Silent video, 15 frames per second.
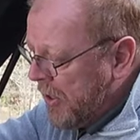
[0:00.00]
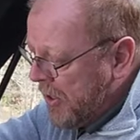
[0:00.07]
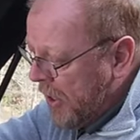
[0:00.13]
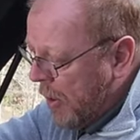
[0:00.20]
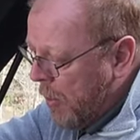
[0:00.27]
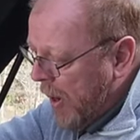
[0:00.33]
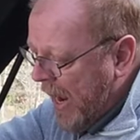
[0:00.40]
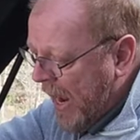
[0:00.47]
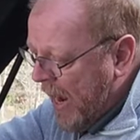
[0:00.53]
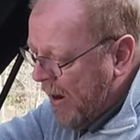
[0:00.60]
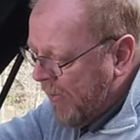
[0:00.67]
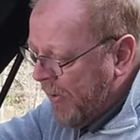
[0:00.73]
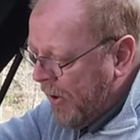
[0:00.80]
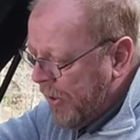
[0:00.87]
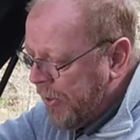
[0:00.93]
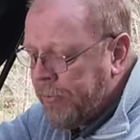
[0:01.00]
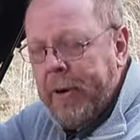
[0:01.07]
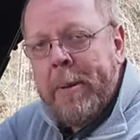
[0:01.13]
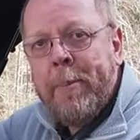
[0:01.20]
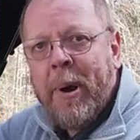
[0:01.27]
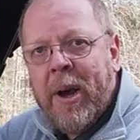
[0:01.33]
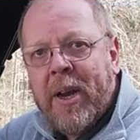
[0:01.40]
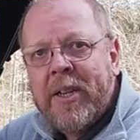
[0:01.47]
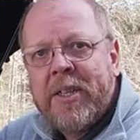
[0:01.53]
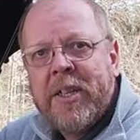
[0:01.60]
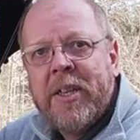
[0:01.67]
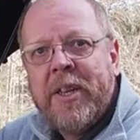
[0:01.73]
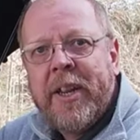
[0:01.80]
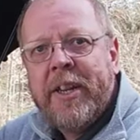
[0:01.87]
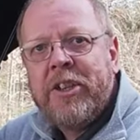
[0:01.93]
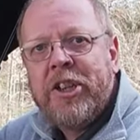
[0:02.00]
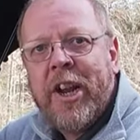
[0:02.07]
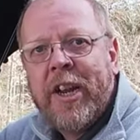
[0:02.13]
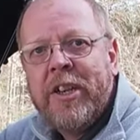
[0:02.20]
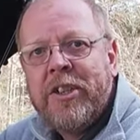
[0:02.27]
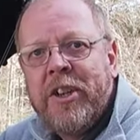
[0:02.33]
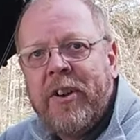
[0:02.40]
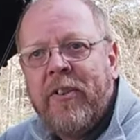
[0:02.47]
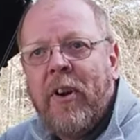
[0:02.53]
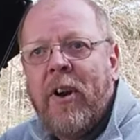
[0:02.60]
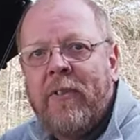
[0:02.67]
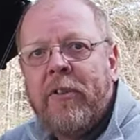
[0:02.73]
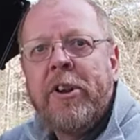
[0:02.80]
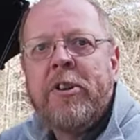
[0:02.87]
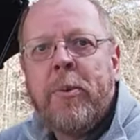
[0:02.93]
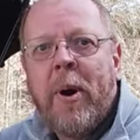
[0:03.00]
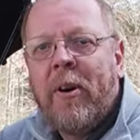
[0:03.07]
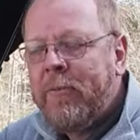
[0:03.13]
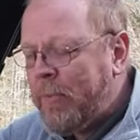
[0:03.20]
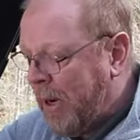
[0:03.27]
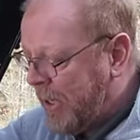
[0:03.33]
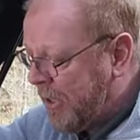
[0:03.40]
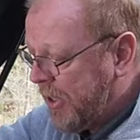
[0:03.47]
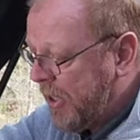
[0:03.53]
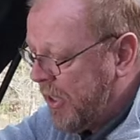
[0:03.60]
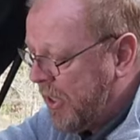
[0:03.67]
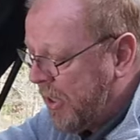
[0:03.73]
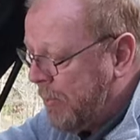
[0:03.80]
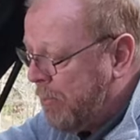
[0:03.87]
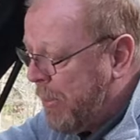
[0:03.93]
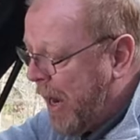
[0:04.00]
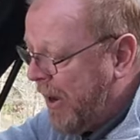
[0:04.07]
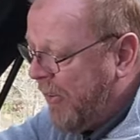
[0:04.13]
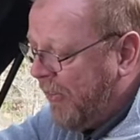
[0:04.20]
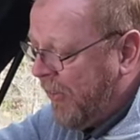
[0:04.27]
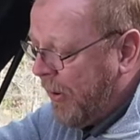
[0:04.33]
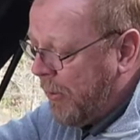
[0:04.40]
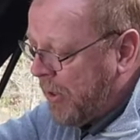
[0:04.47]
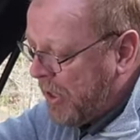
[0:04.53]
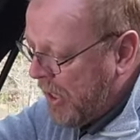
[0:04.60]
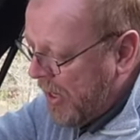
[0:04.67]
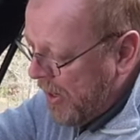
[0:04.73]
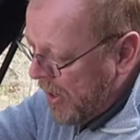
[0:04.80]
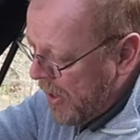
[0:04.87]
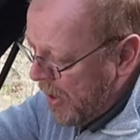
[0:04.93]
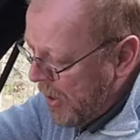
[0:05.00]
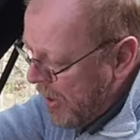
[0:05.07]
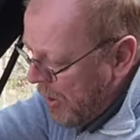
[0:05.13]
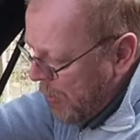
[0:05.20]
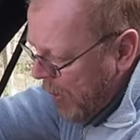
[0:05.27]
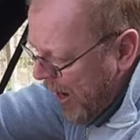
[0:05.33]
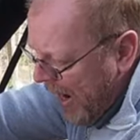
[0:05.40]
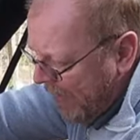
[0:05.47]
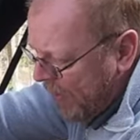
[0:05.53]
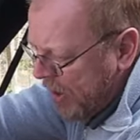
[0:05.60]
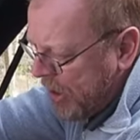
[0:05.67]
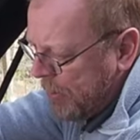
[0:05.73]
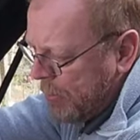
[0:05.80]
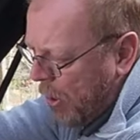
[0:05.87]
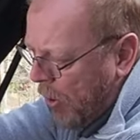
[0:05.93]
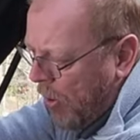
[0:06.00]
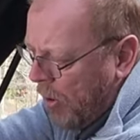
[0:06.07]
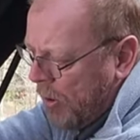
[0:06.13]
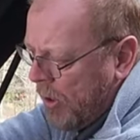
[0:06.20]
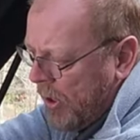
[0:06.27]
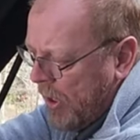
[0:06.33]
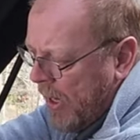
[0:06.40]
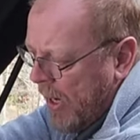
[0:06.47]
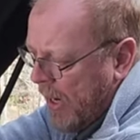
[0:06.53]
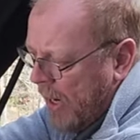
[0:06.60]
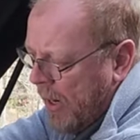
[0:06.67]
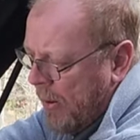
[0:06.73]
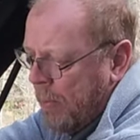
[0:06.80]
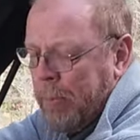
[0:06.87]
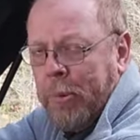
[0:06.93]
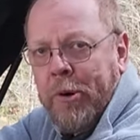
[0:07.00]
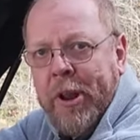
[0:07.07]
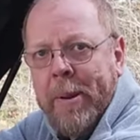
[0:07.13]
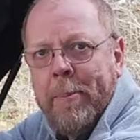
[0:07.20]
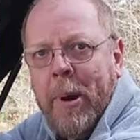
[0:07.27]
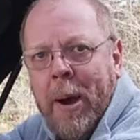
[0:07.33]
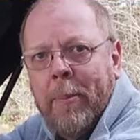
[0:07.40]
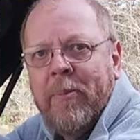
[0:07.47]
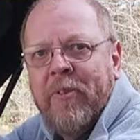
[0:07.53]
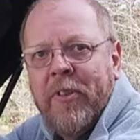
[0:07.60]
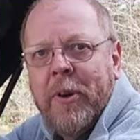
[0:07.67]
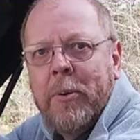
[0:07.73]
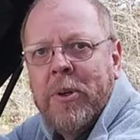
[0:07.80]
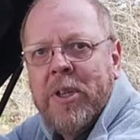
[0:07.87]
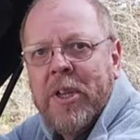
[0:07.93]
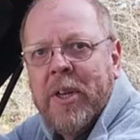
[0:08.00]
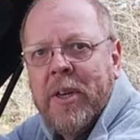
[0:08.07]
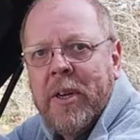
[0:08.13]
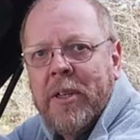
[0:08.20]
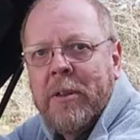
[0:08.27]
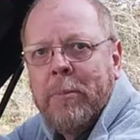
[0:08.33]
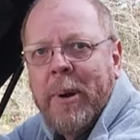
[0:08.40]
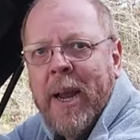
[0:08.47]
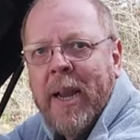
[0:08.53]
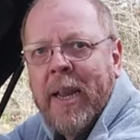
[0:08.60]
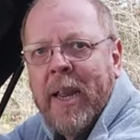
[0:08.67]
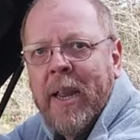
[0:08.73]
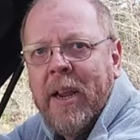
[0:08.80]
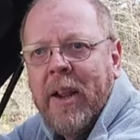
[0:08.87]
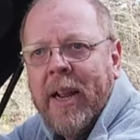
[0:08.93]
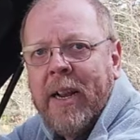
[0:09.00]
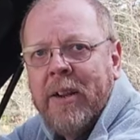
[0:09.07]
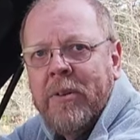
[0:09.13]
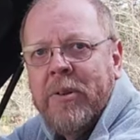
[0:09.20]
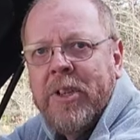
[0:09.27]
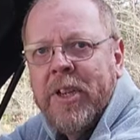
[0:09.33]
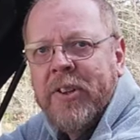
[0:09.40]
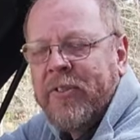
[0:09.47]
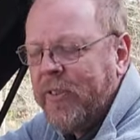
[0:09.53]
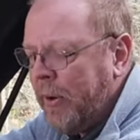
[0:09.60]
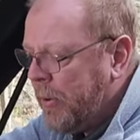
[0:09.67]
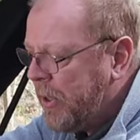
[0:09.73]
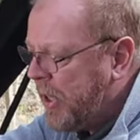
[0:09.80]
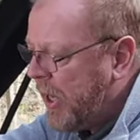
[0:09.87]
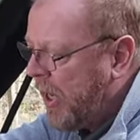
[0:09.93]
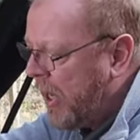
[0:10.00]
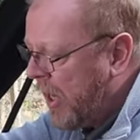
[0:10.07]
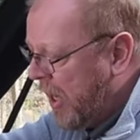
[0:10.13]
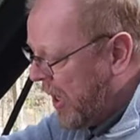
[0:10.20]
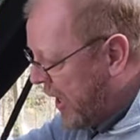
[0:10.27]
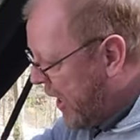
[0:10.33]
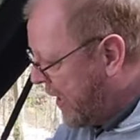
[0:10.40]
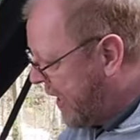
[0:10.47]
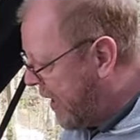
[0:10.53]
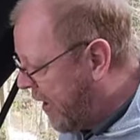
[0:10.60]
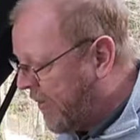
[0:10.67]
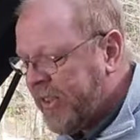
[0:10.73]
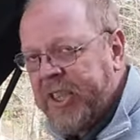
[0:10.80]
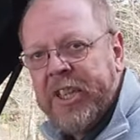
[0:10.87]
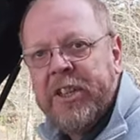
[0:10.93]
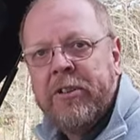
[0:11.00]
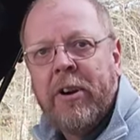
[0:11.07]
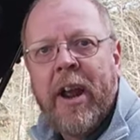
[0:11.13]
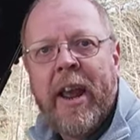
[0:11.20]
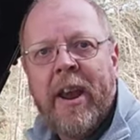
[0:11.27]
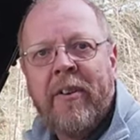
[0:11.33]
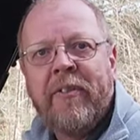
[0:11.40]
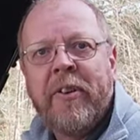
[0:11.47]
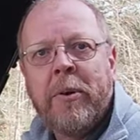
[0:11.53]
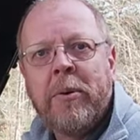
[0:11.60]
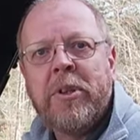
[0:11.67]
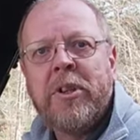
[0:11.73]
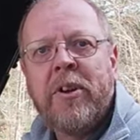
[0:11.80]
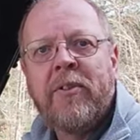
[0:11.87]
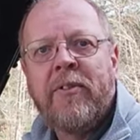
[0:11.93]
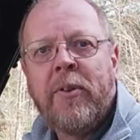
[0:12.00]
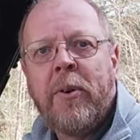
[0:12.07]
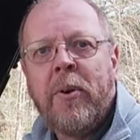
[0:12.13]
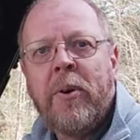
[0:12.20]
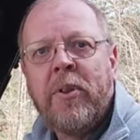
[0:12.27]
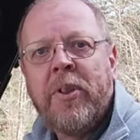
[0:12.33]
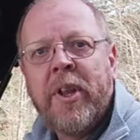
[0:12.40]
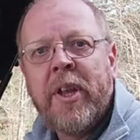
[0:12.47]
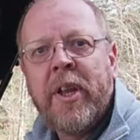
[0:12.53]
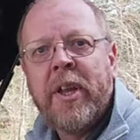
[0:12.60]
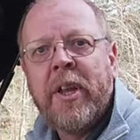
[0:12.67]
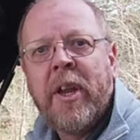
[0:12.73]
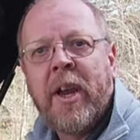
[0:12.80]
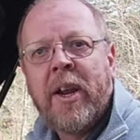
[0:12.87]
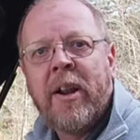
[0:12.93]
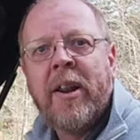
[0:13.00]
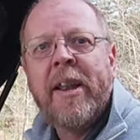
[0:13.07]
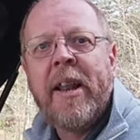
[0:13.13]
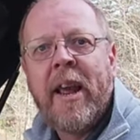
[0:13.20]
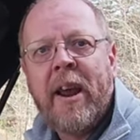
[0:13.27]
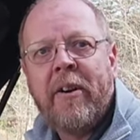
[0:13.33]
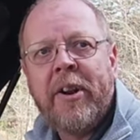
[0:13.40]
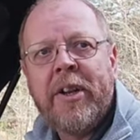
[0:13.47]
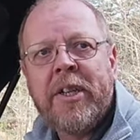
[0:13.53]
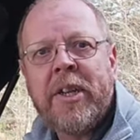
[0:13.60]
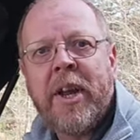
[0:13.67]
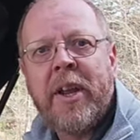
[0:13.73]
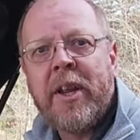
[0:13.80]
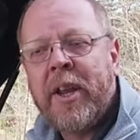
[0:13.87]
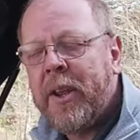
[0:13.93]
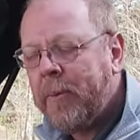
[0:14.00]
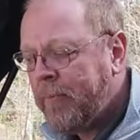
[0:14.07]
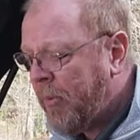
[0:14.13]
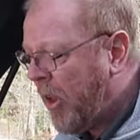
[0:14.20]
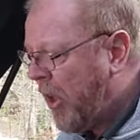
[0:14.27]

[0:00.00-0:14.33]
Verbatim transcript: So we have three parts that need changing every 12 months. It's the main filter. We have a small um, pre-pump filter at the back here, like a little disc filter. And then obviously your air filter for the uh, clean air intake.